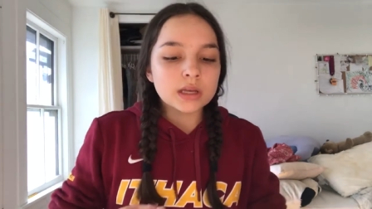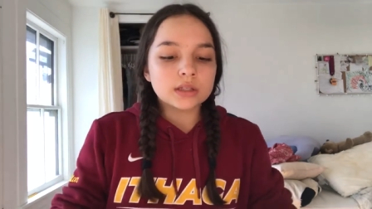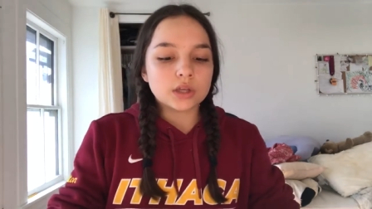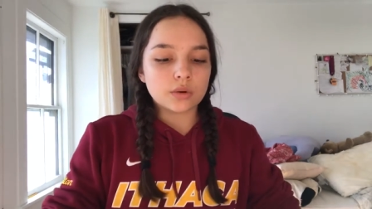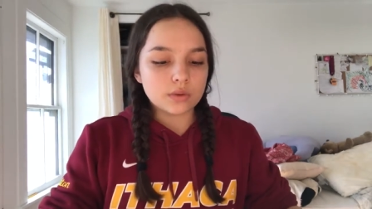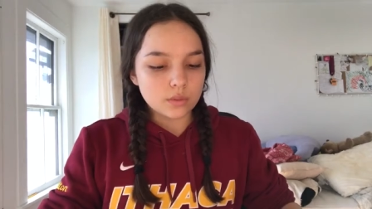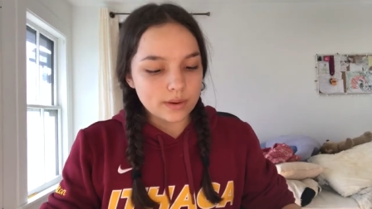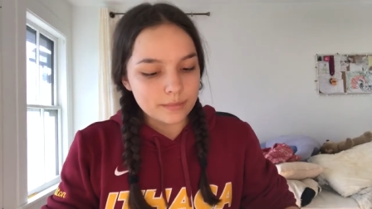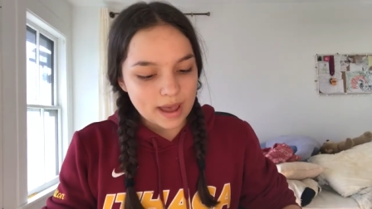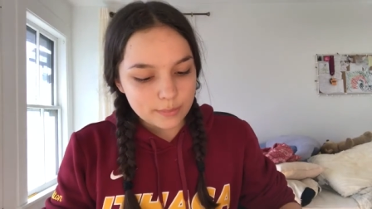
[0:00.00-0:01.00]
So,
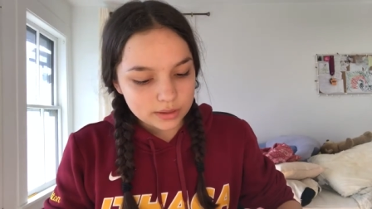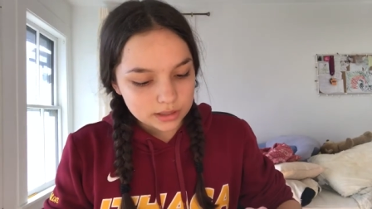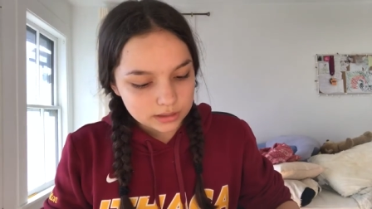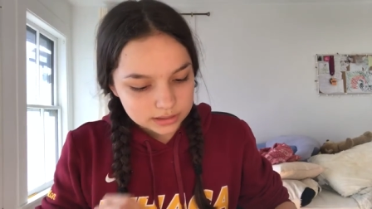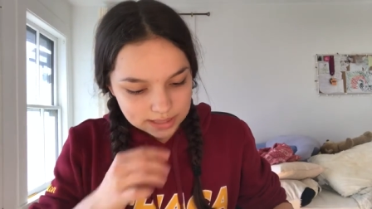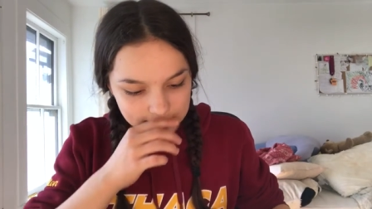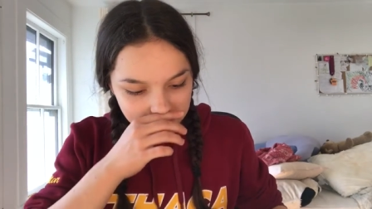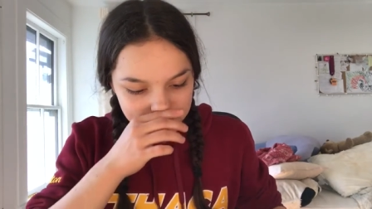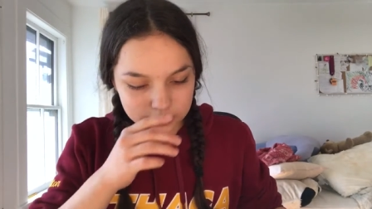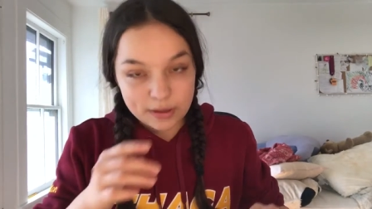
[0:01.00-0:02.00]
when mapping the
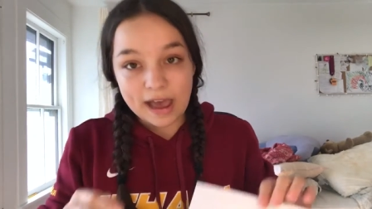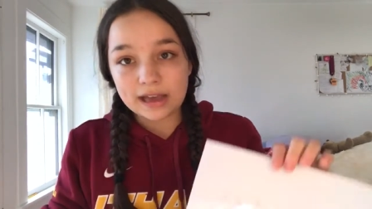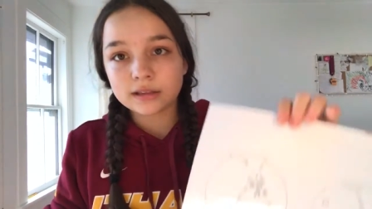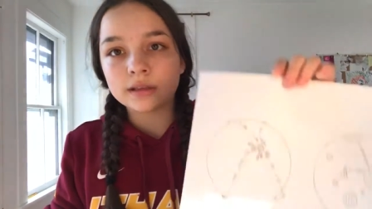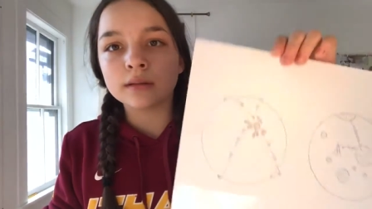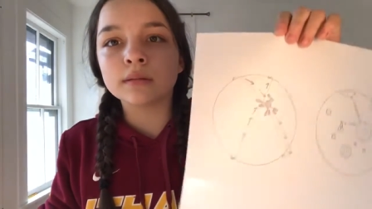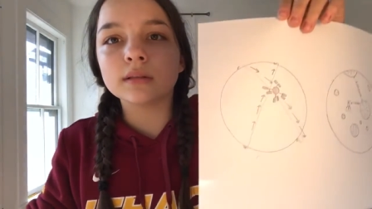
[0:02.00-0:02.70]
satellite's path,